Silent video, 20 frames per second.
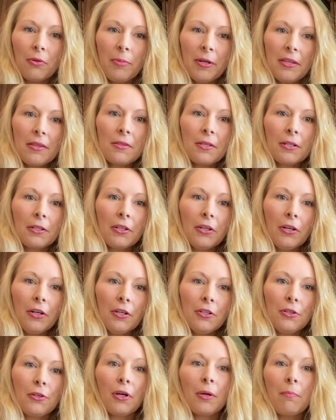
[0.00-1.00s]
bit thicker,
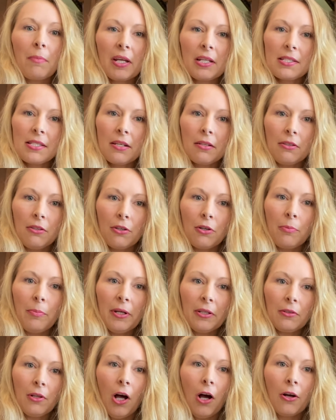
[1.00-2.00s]
you can mix it a little
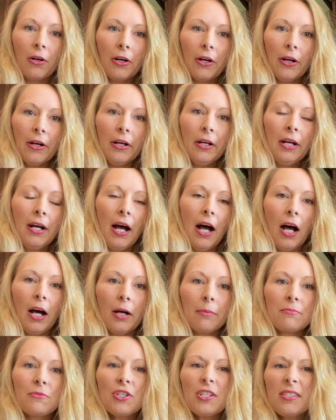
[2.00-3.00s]
bit longer,
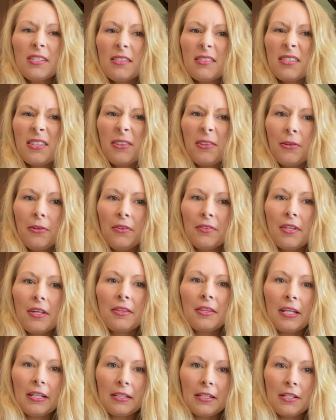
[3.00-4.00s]
just until the
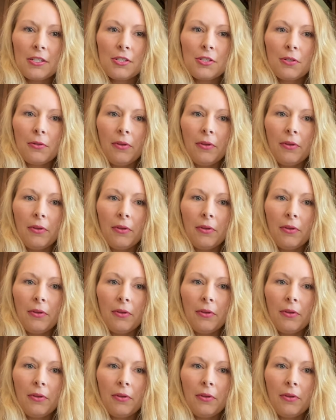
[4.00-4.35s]
thickness you